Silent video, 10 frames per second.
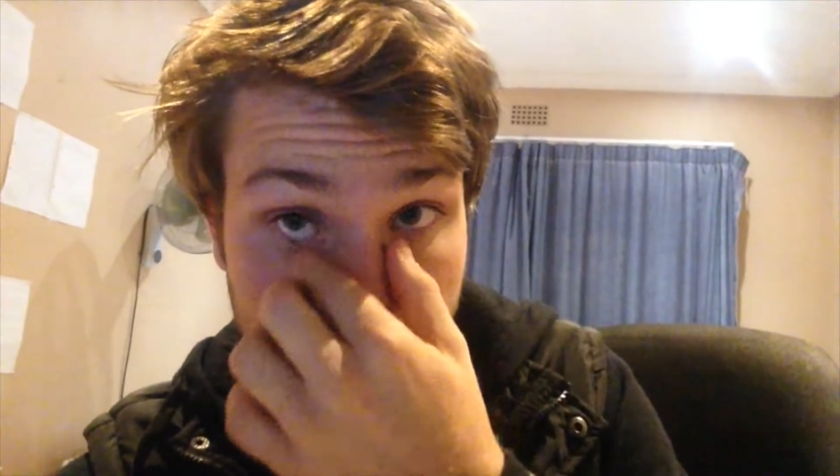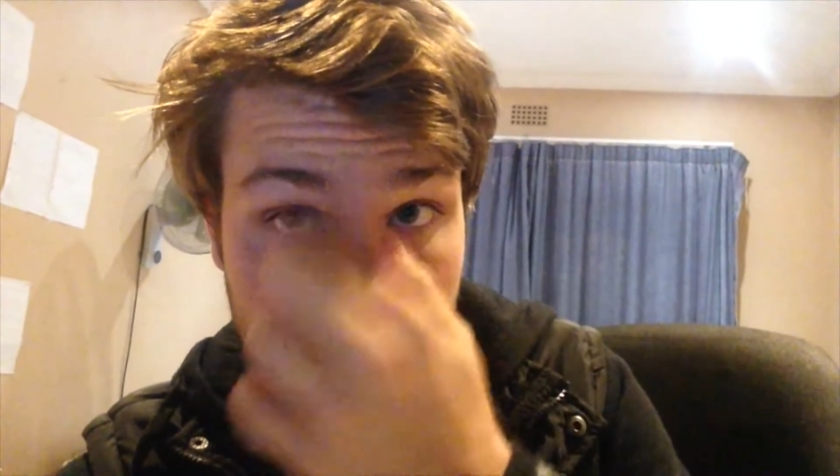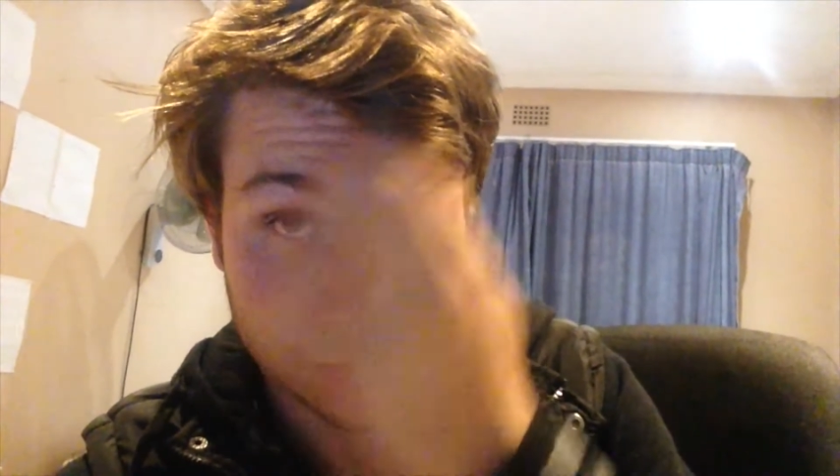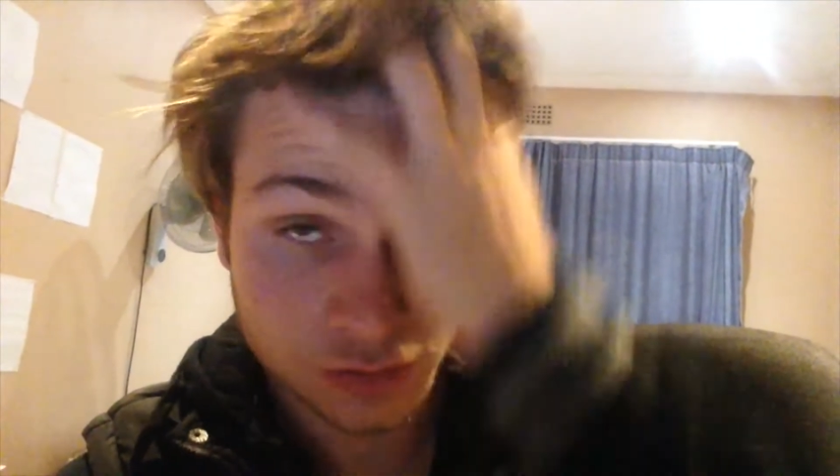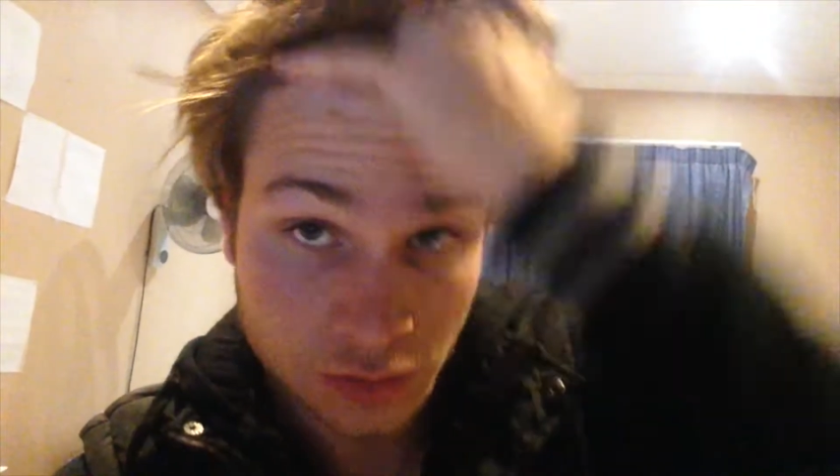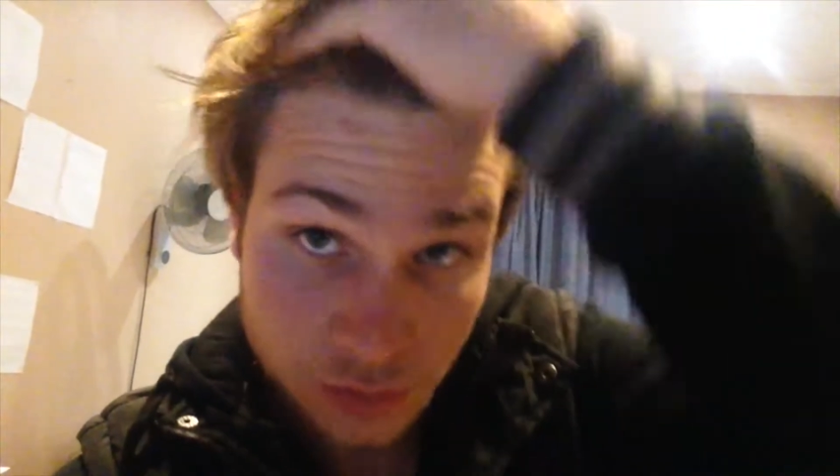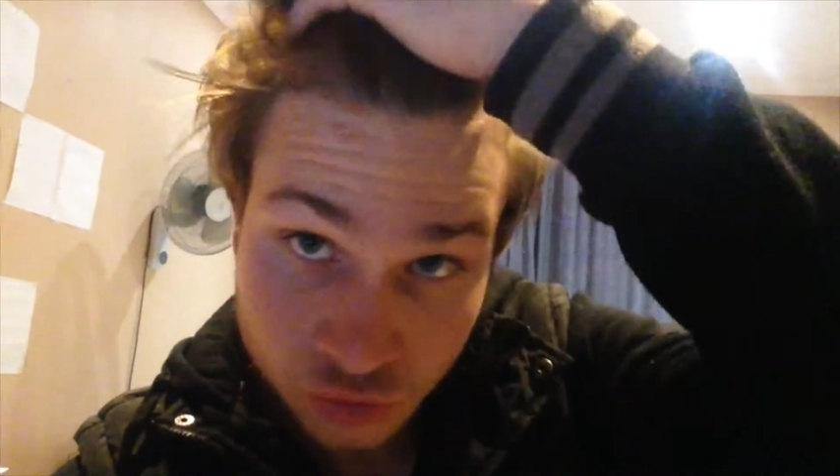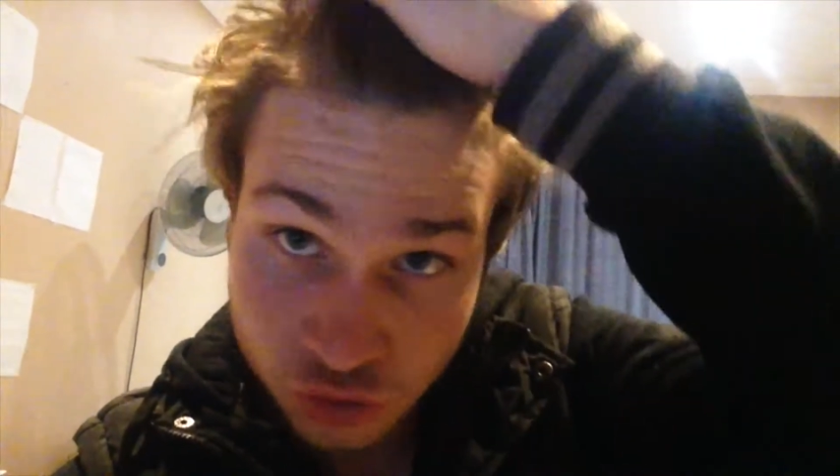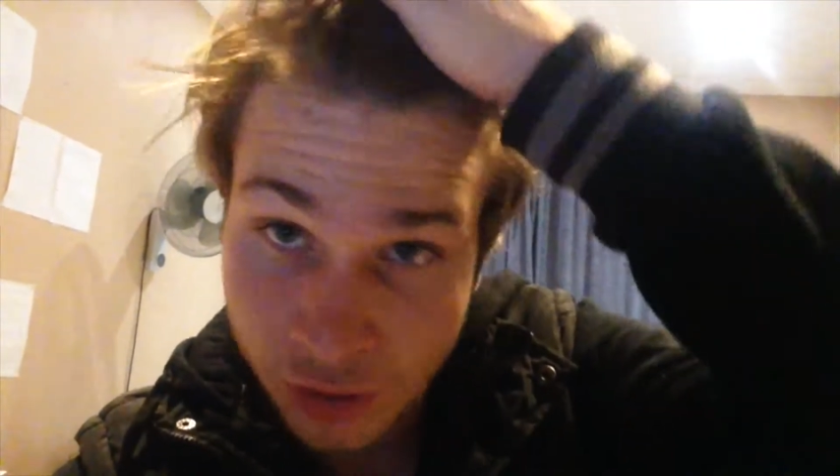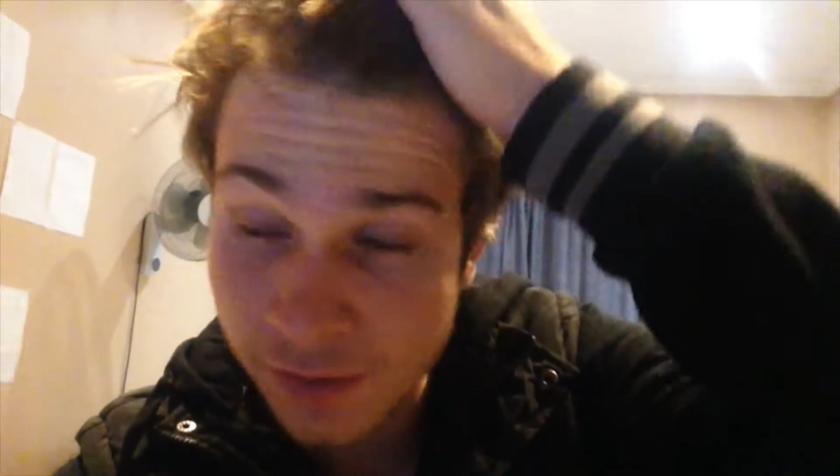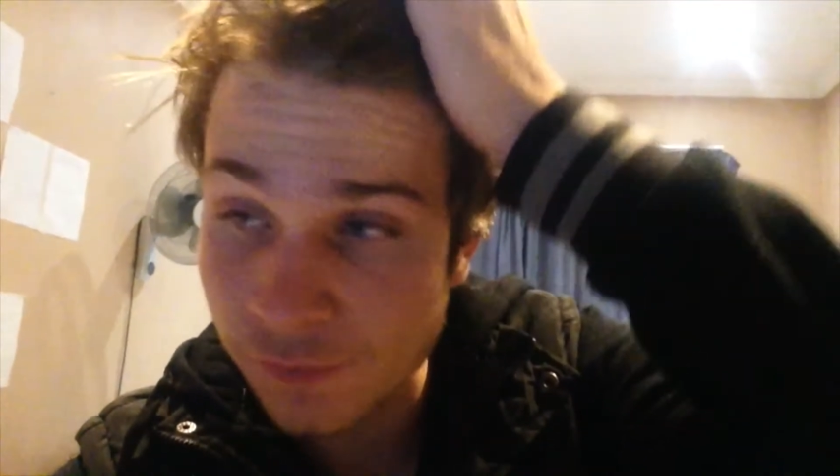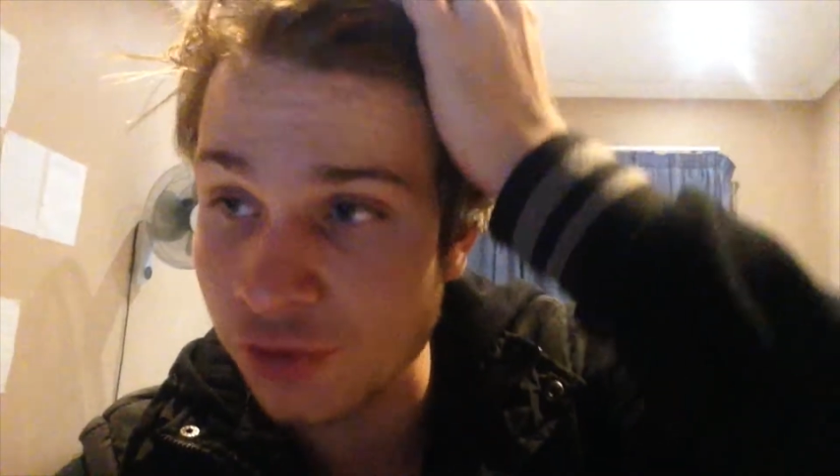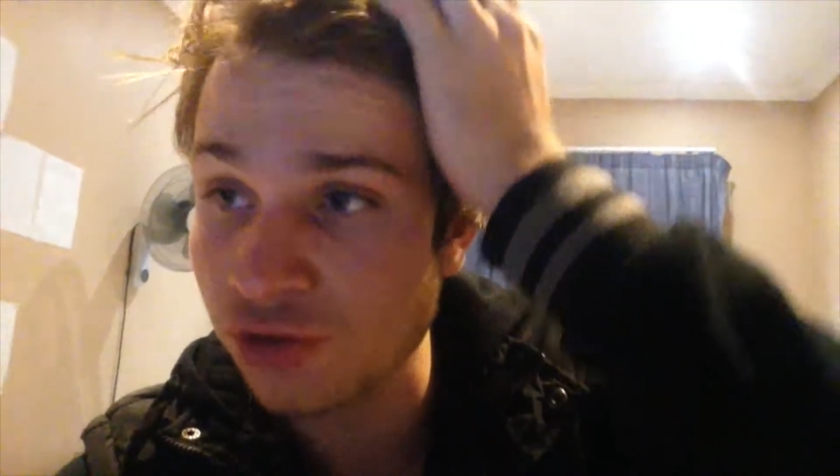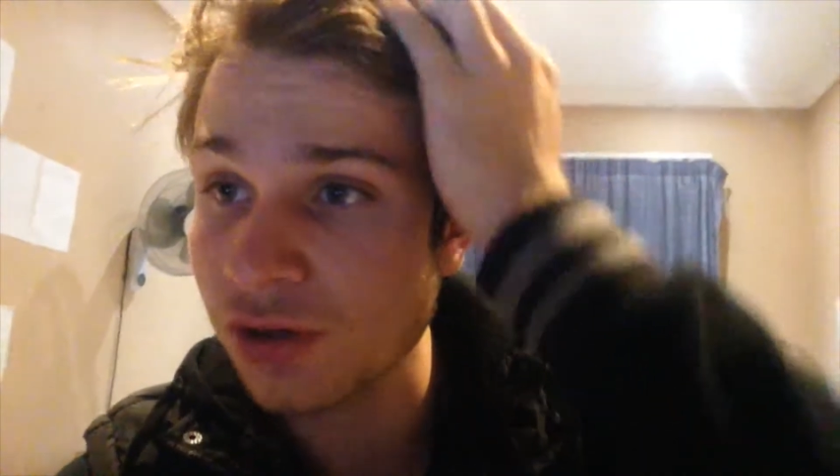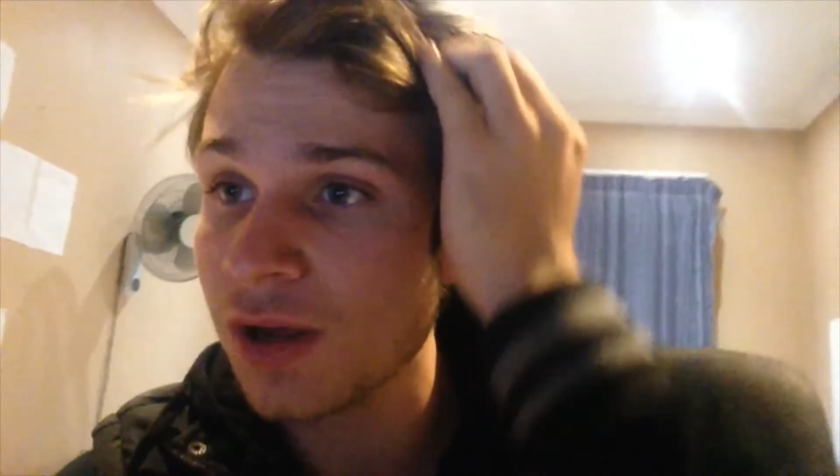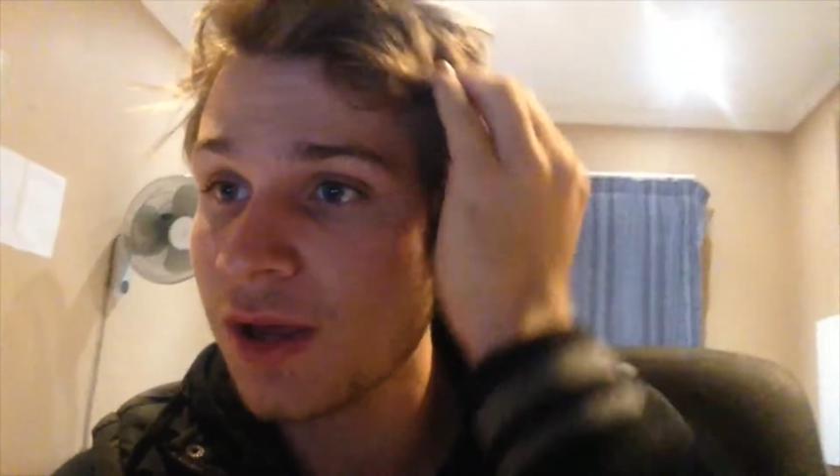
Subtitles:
the trial version,